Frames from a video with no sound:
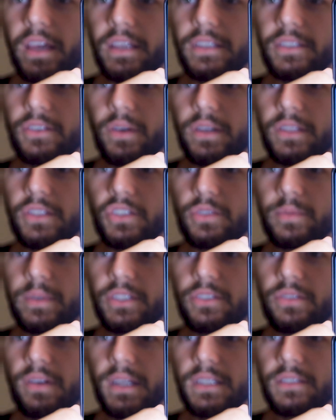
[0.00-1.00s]
is going to be
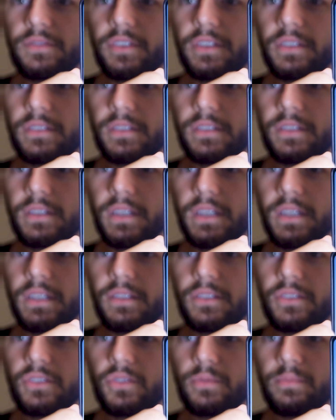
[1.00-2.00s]
transferred
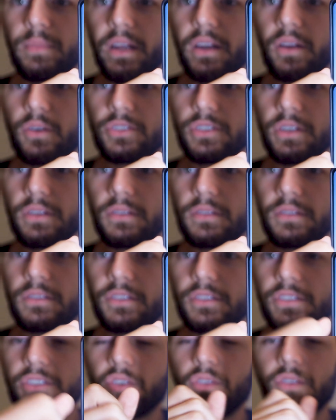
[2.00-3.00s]
into my Notion.
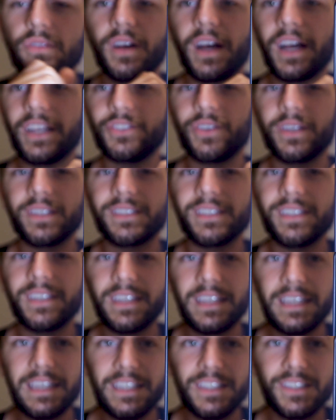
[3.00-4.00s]
So as you can see,
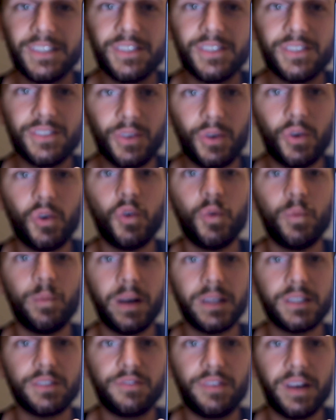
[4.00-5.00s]
it's so
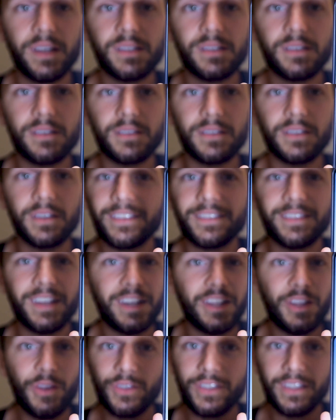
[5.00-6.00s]
much faster
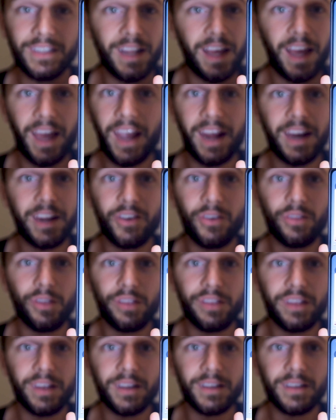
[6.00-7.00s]
than using any other
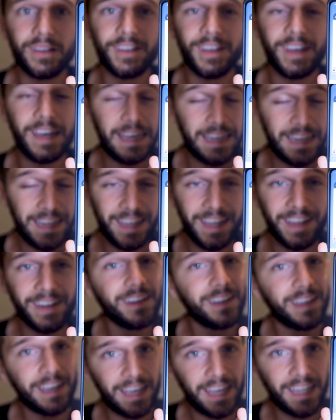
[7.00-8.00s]
thing. And again,
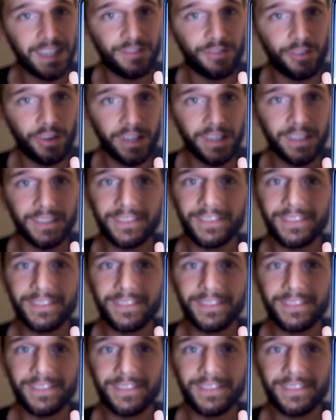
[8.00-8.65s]
it's free.